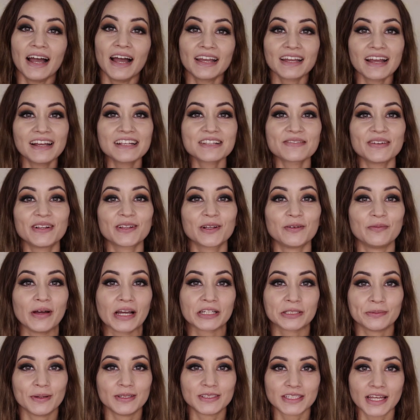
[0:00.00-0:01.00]
Hi guys, welcome
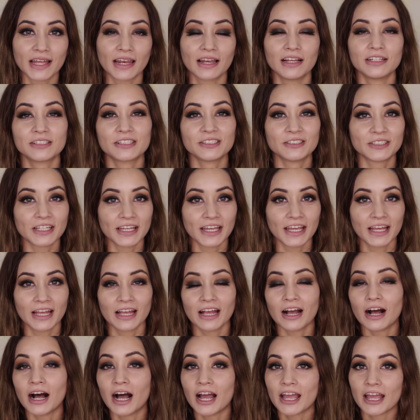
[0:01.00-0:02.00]
back to my channel.
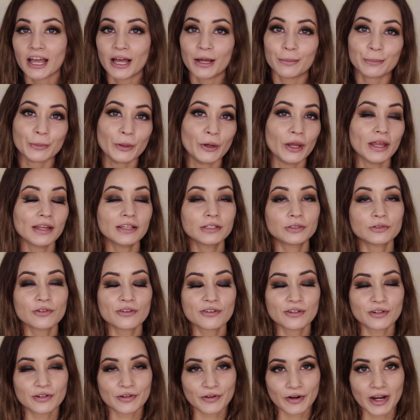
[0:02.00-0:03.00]
Today I am going to
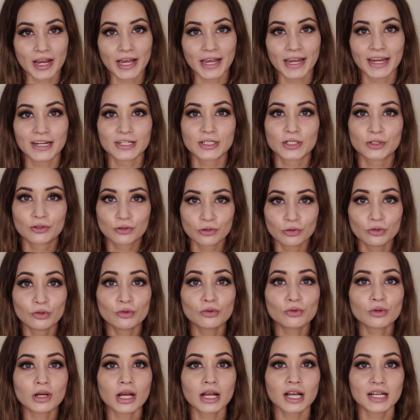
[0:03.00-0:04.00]
try
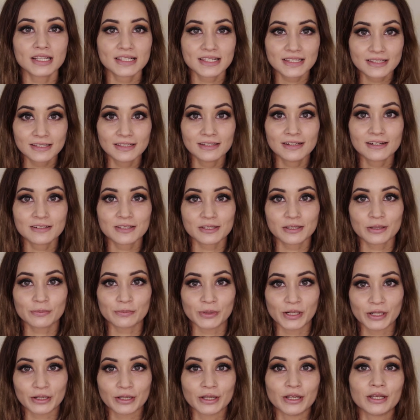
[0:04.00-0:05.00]
two concealers in the
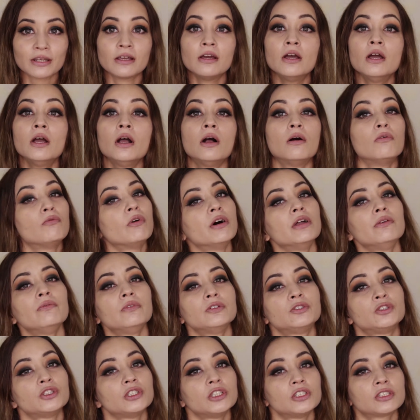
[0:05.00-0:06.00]
market. One
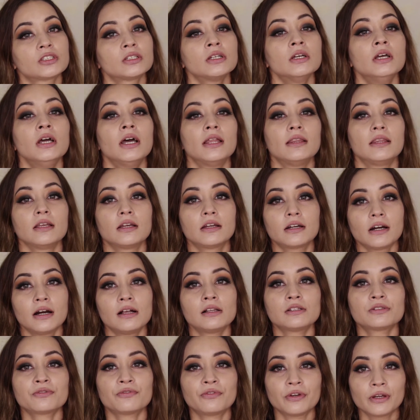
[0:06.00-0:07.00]
which is the
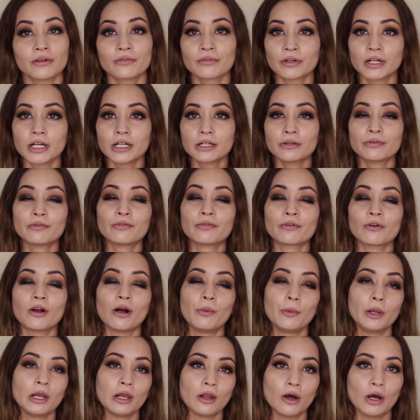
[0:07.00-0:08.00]
cult favorite
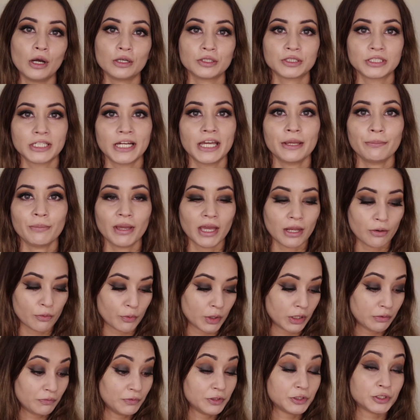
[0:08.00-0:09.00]
from a long time and
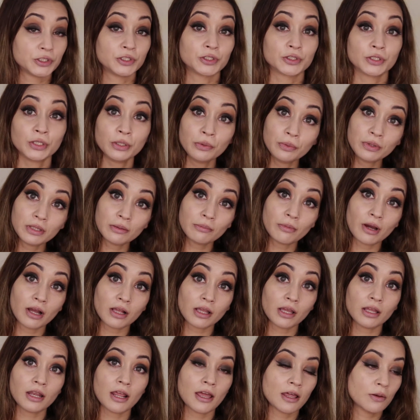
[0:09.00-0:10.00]
one which is new in the
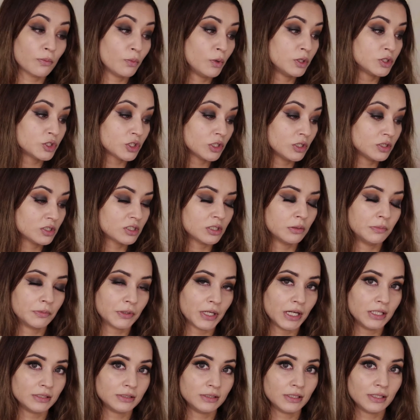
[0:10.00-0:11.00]
market and which is
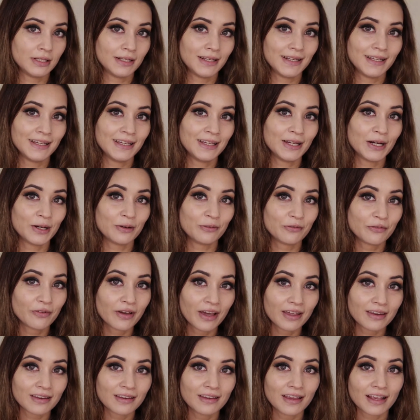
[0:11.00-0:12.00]
surprisingly a
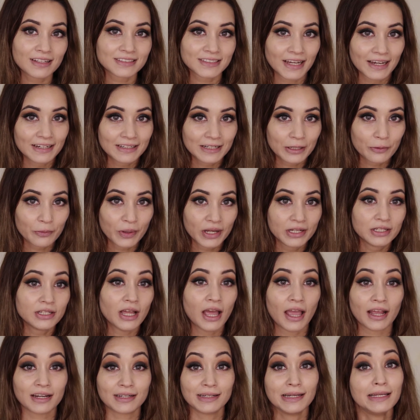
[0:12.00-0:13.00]
very exciting one,
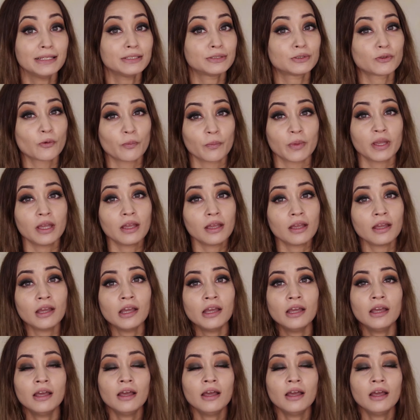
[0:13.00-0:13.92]
at least to me,